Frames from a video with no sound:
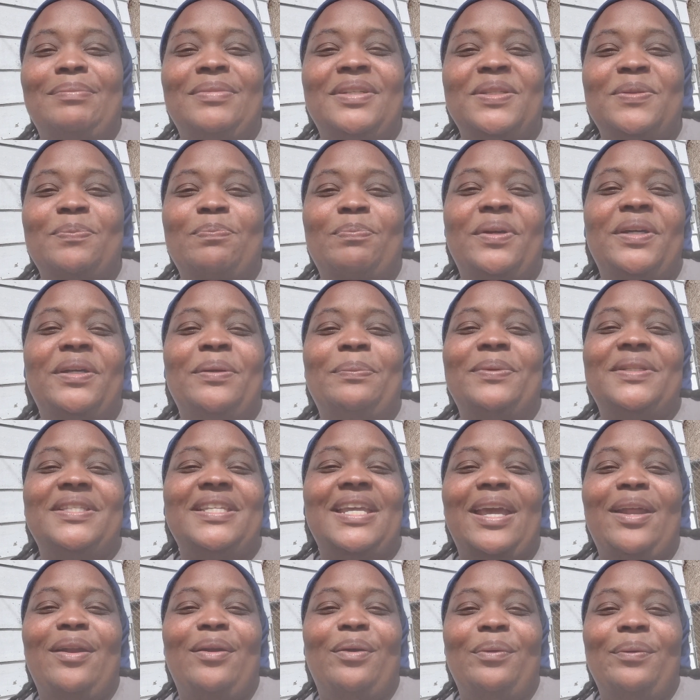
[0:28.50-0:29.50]
just put a
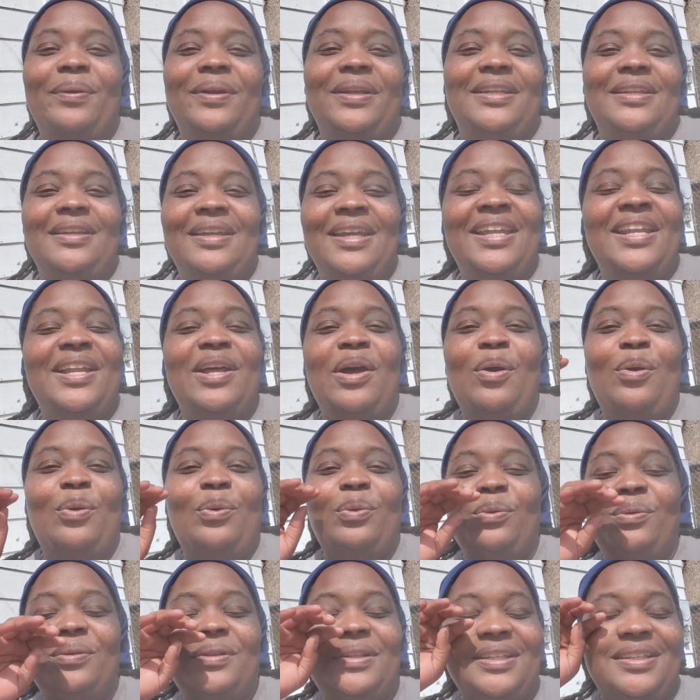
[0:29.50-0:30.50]
potato in a
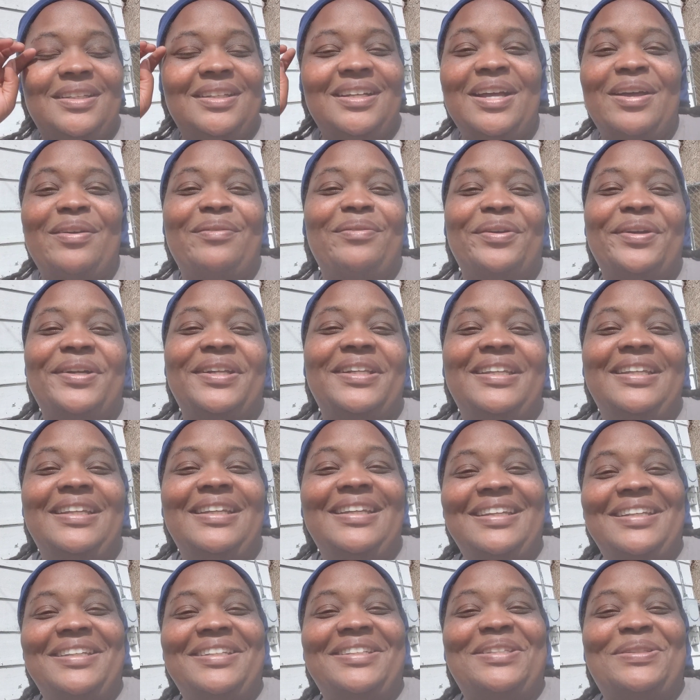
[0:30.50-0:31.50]
hole and cover it.
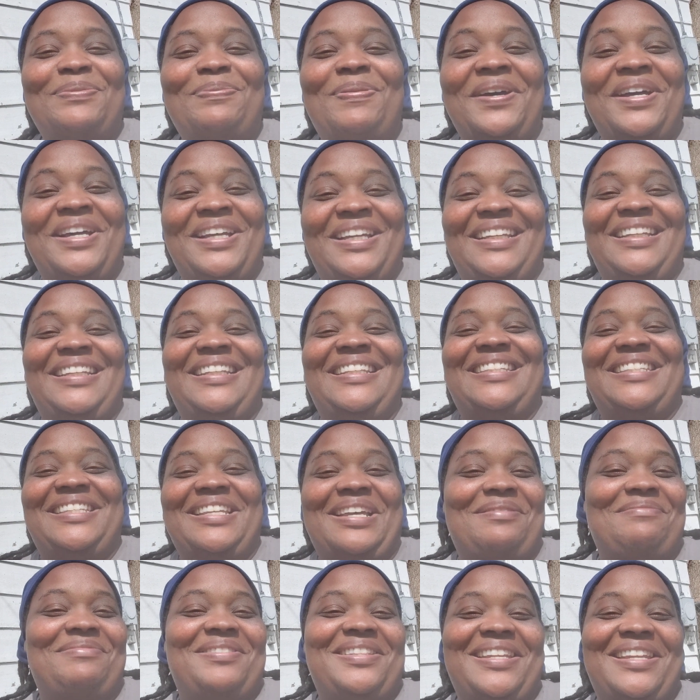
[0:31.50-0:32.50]
Just put
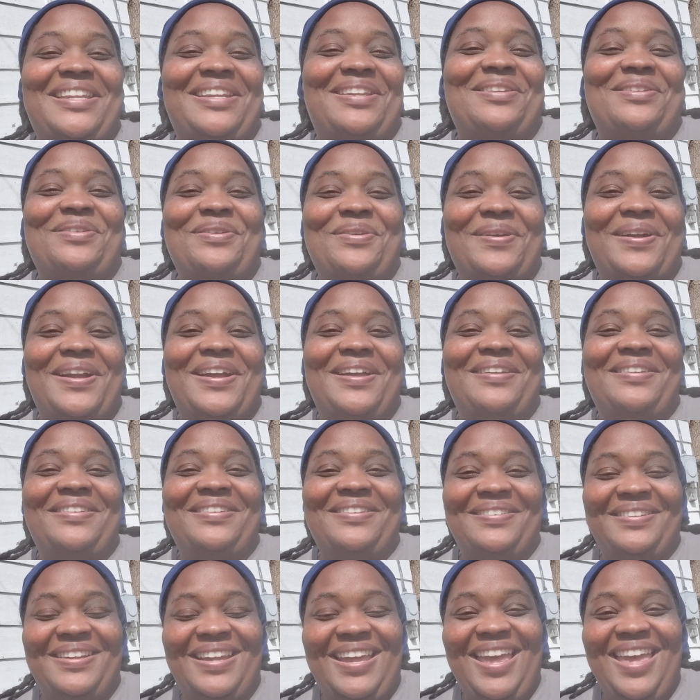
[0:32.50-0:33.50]
something in the
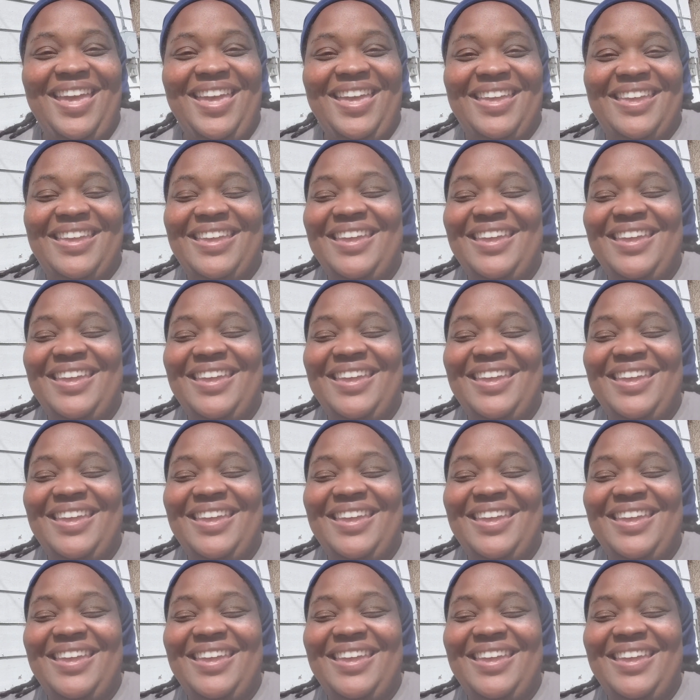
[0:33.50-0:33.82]
ground, okay?